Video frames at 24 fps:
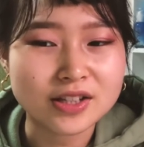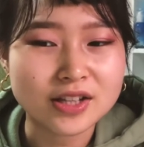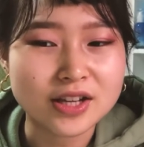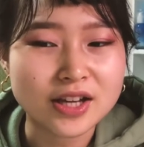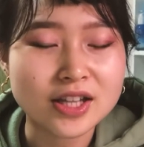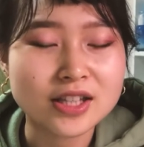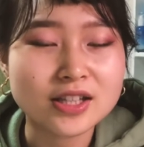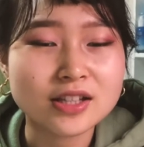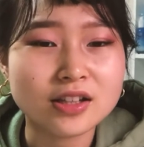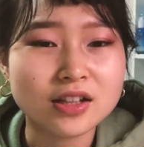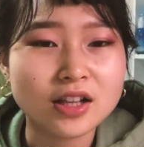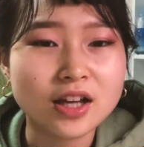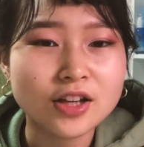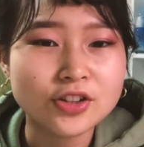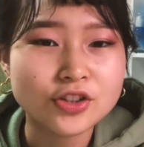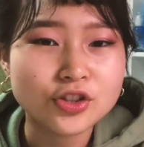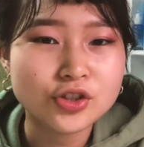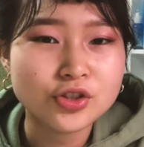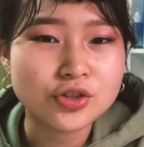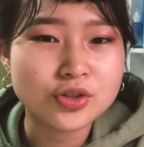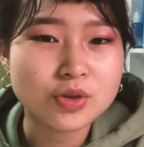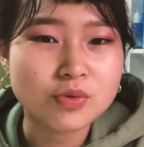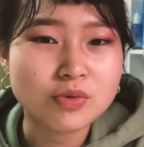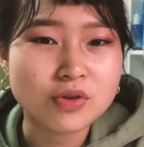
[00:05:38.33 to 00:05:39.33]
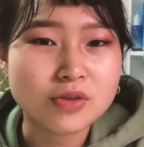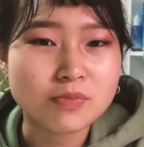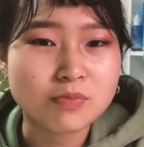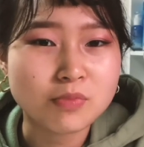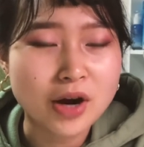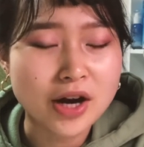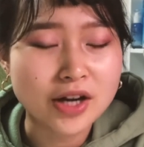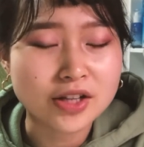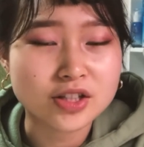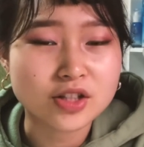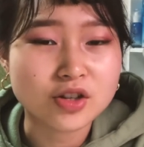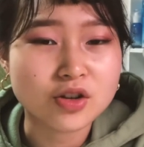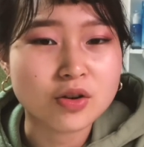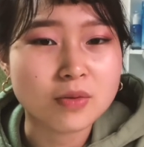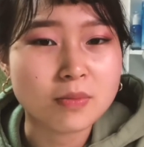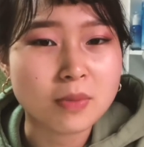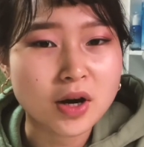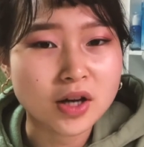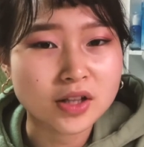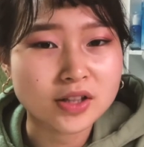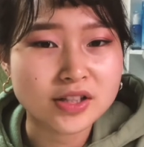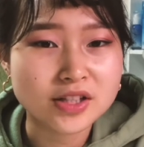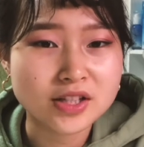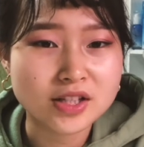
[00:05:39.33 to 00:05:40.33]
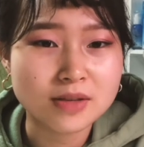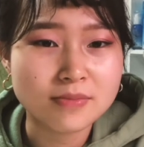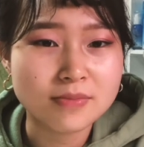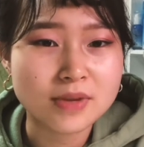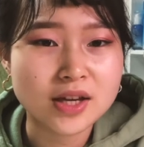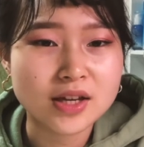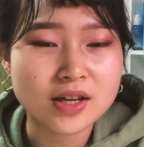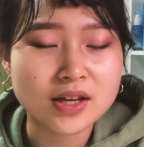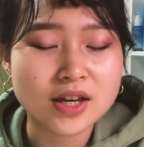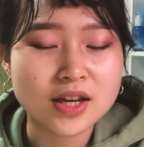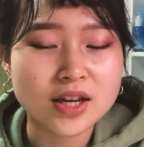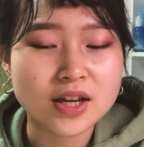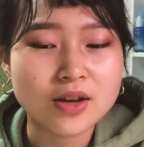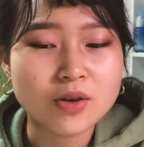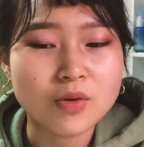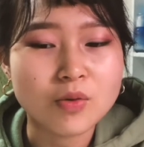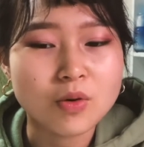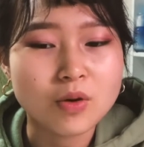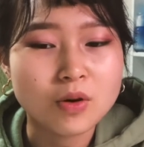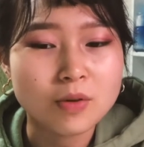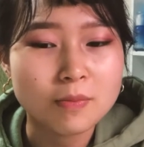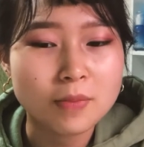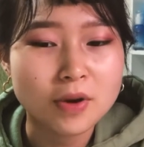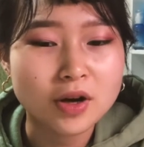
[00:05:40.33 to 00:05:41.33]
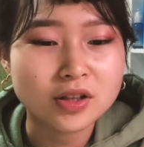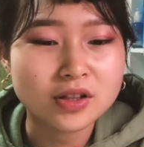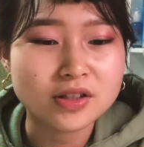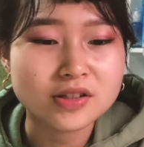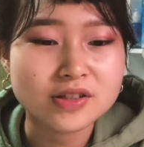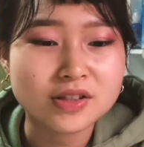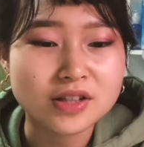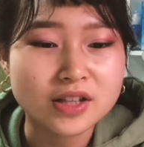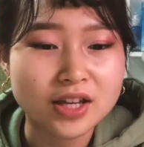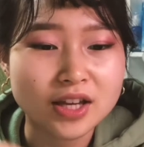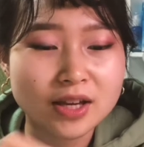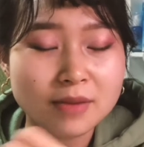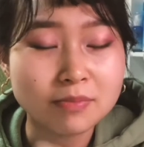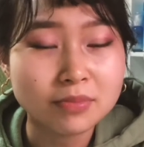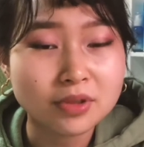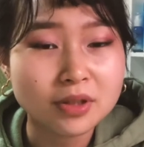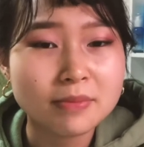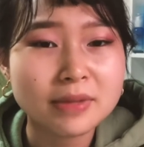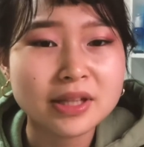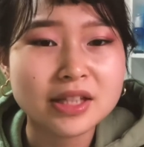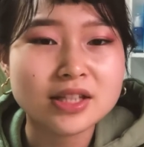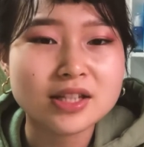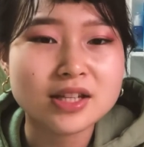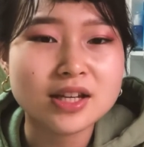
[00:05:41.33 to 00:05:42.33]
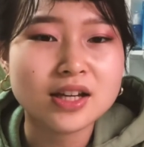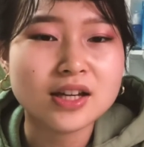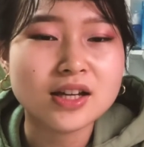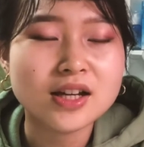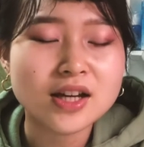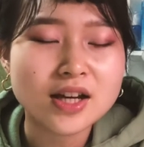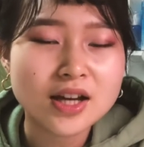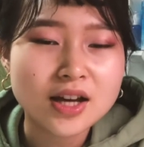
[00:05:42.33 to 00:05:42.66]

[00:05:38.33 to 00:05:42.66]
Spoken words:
It's a lot to do with practical policy making or policy implementing,